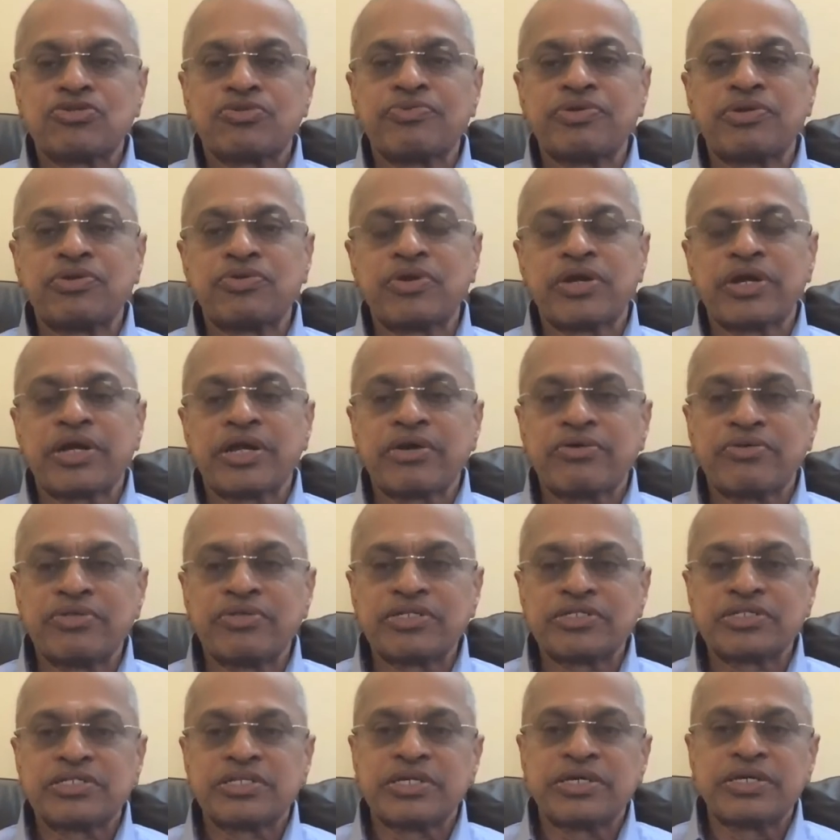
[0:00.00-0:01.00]
we do not have
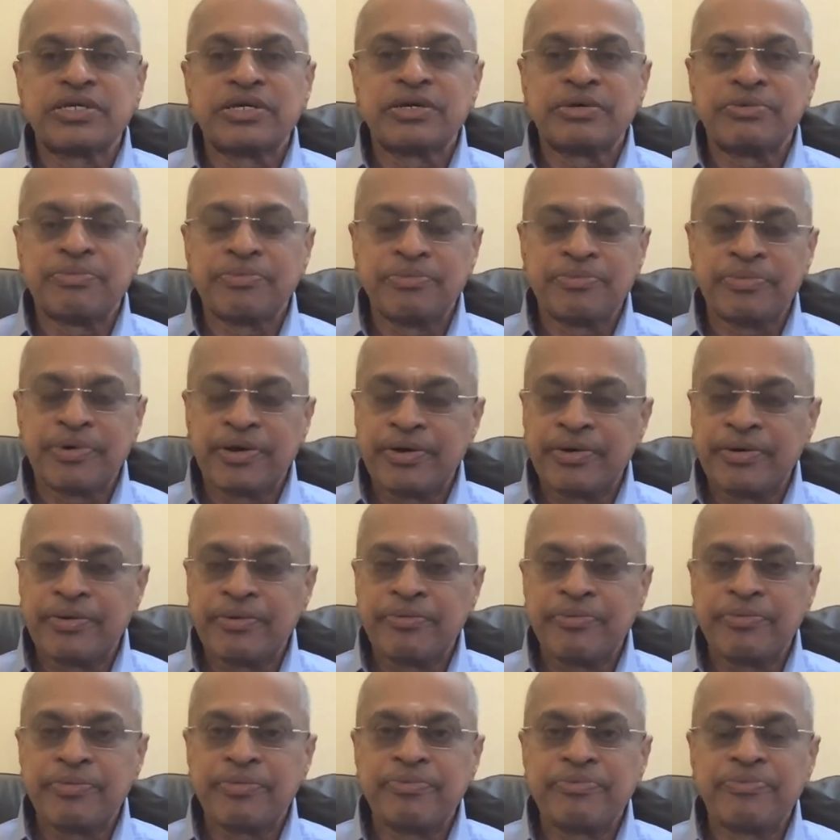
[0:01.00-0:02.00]
this
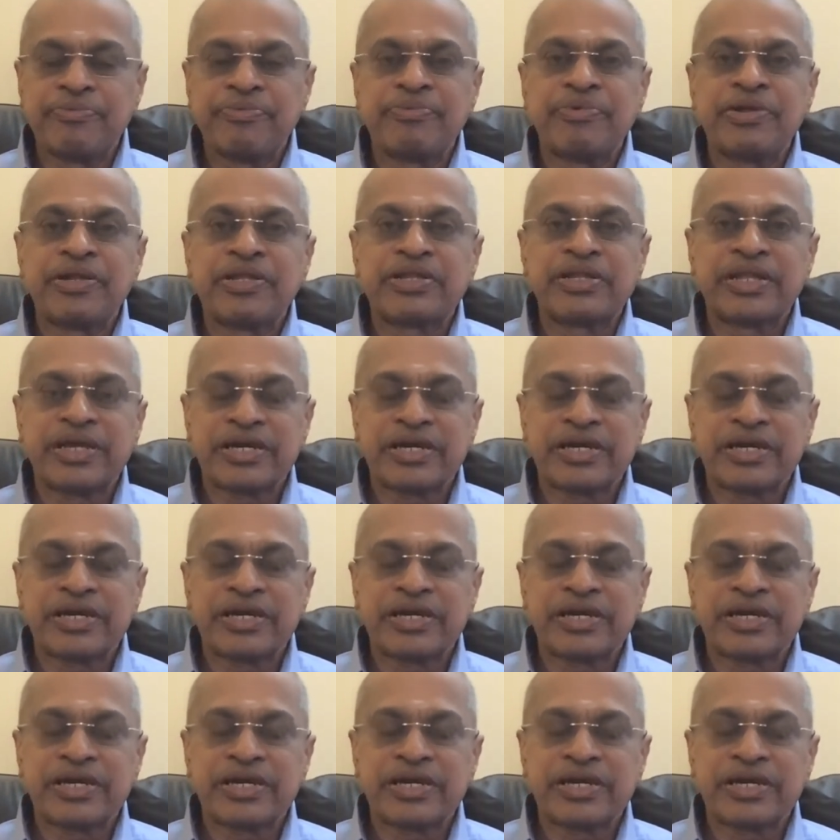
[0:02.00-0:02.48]
wealth